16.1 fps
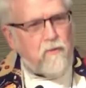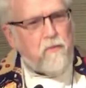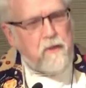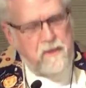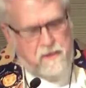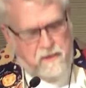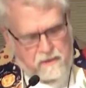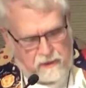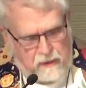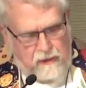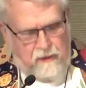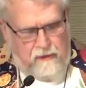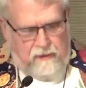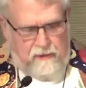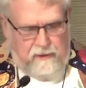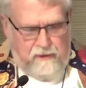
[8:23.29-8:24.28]
We see
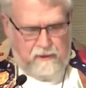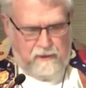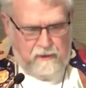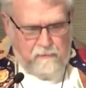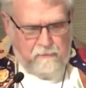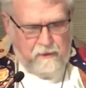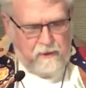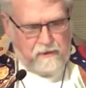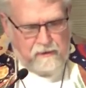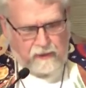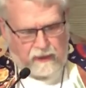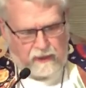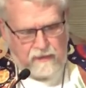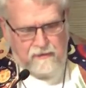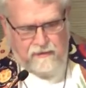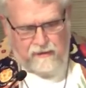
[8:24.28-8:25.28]
it in him. He
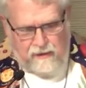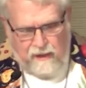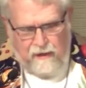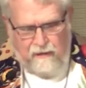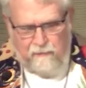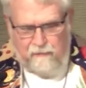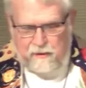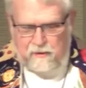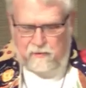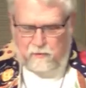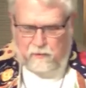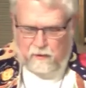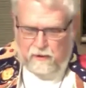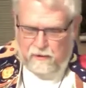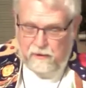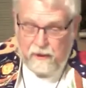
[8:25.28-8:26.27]
does love this
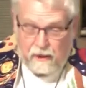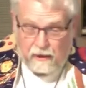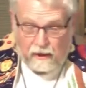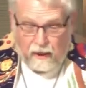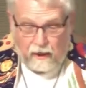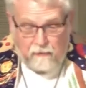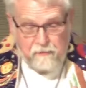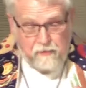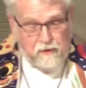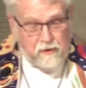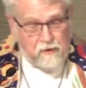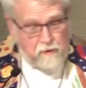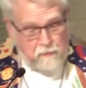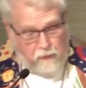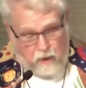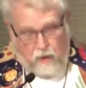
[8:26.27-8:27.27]
world. He loves the
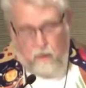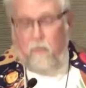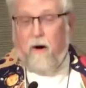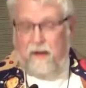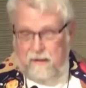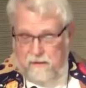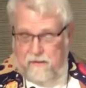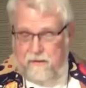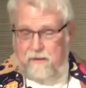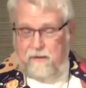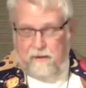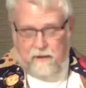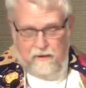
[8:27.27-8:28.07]
small ones,